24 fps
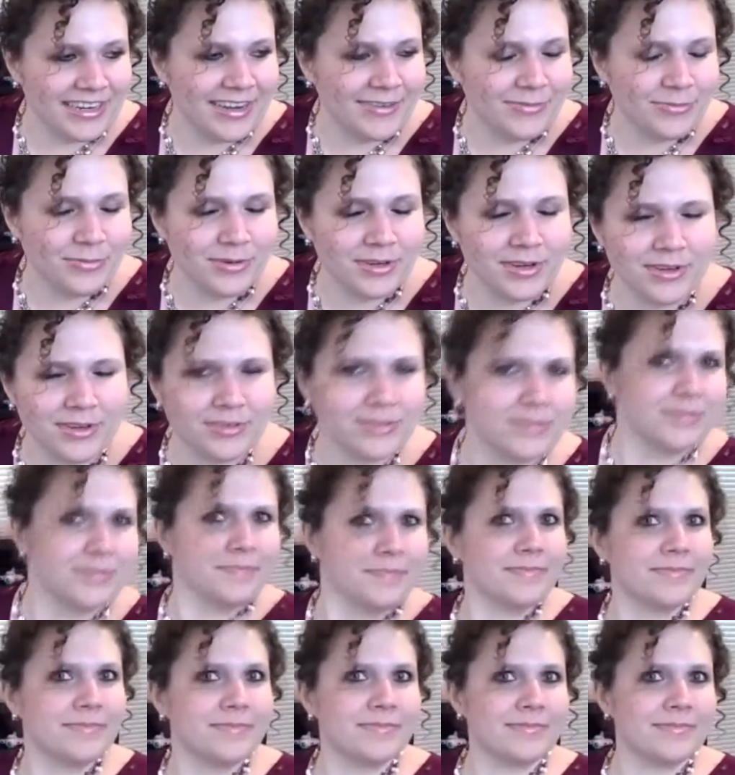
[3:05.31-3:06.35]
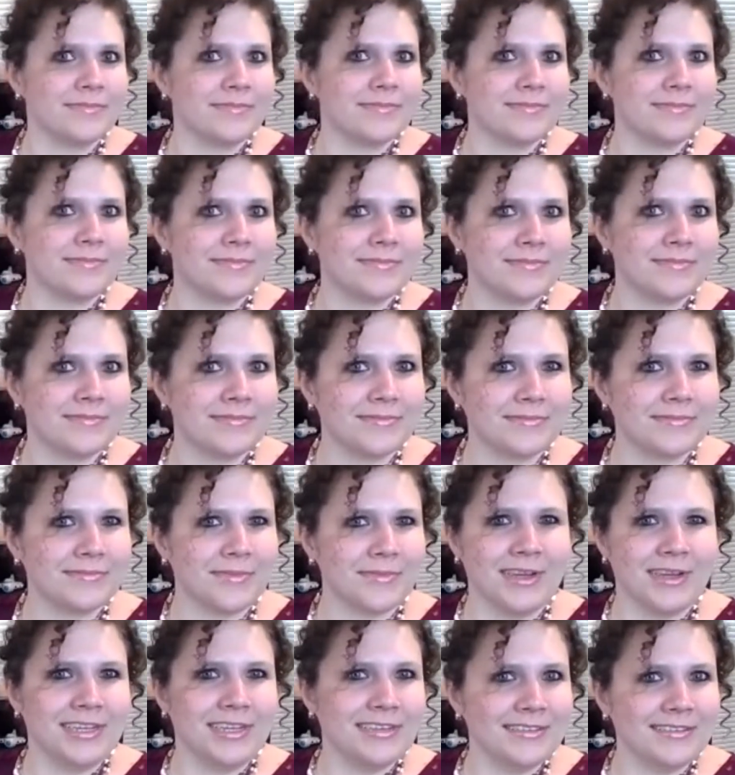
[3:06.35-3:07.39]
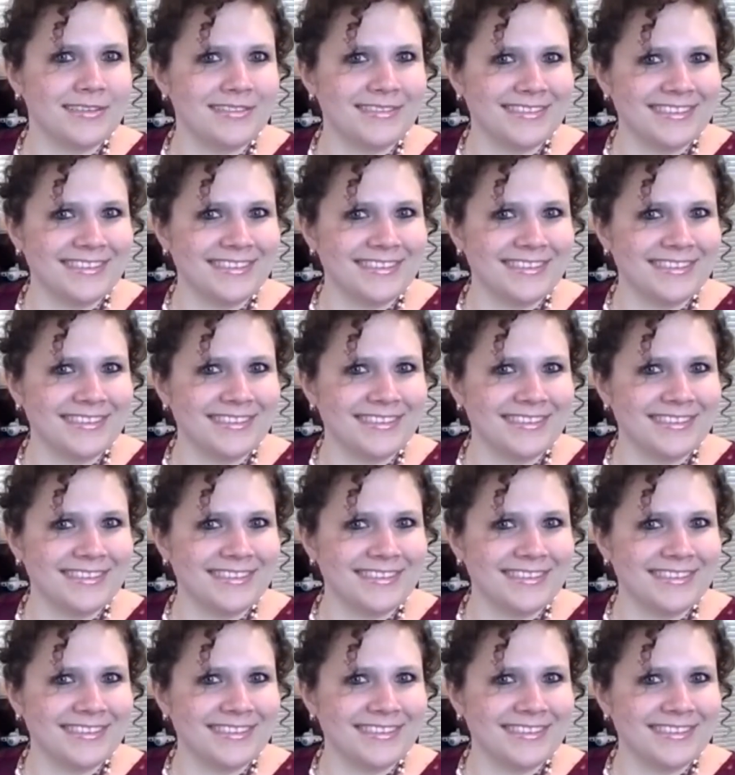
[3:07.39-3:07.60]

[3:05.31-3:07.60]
and everyone goes, what?